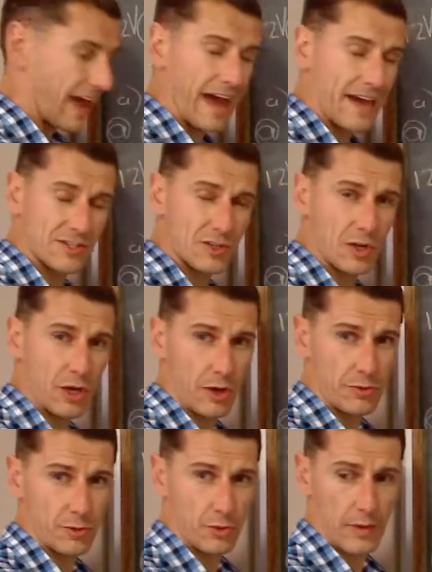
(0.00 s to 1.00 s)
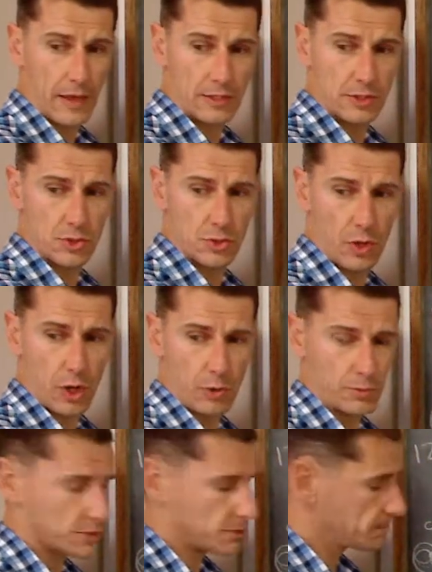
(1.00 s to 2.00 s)
has to go through that 2
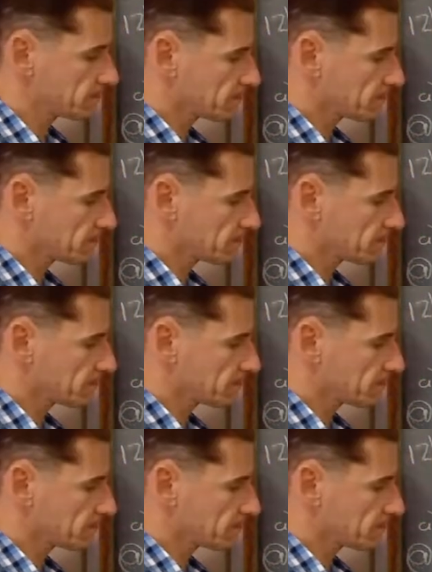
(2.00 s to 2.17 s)
ohms.